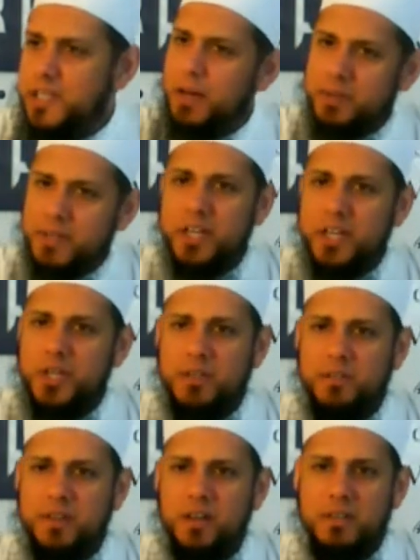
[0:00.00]
the application
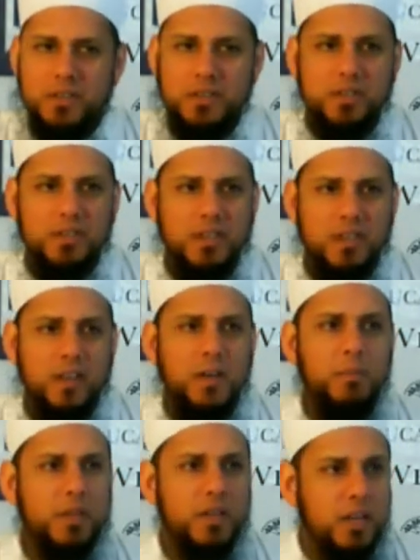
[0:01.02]
of knowledge,
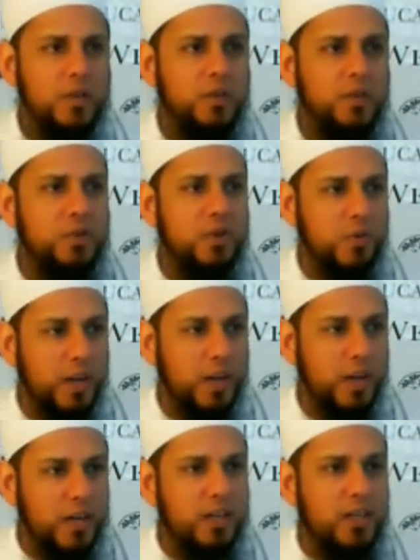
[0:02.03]
the ability to
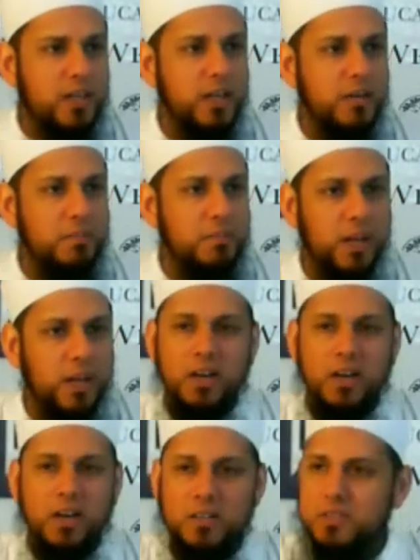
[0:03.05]
correctly apply
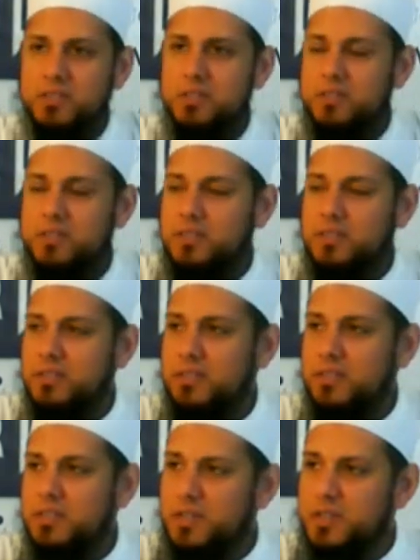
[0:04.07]
knowledge.
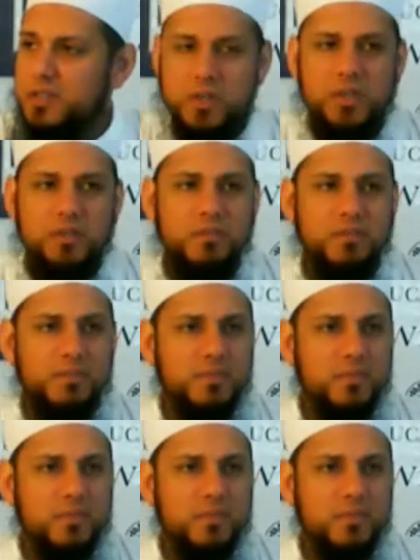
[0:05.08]
This is wisdom.